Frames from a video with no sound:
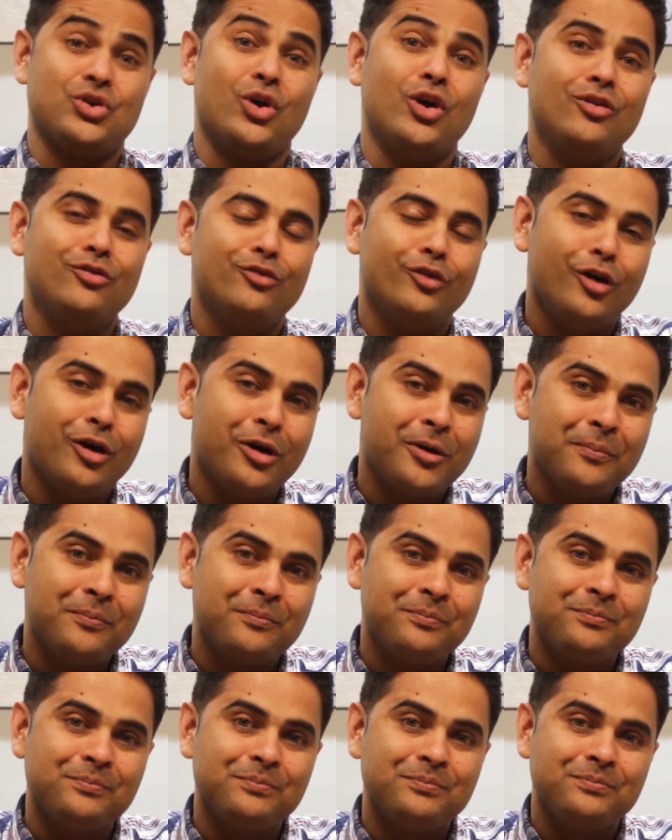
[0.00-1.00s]
what's called for
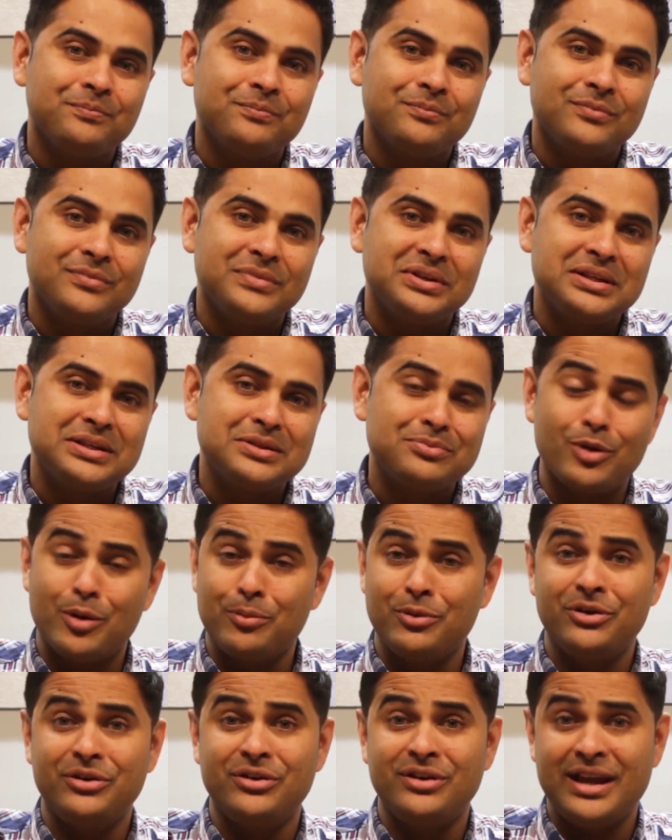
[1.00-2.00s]
is
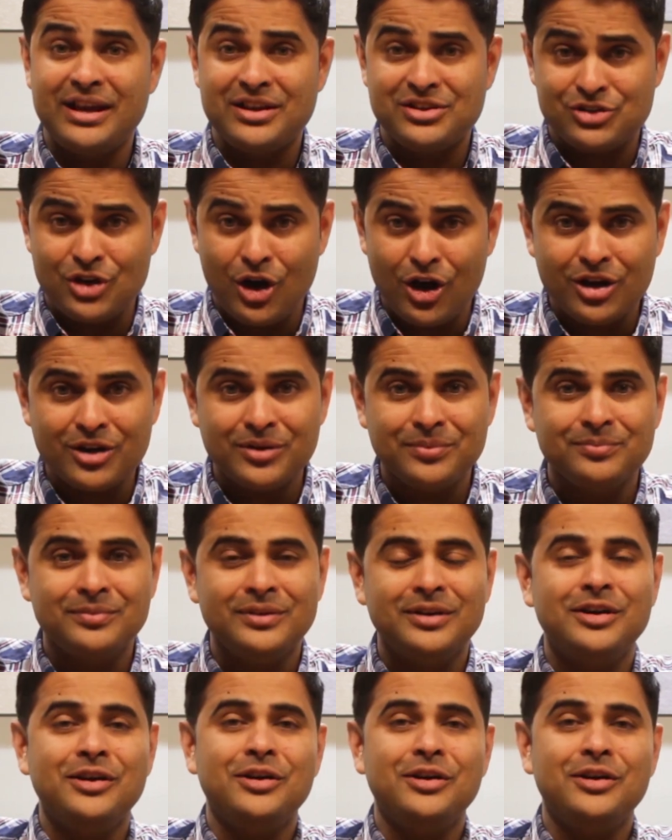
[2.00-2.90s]
probably to take stock,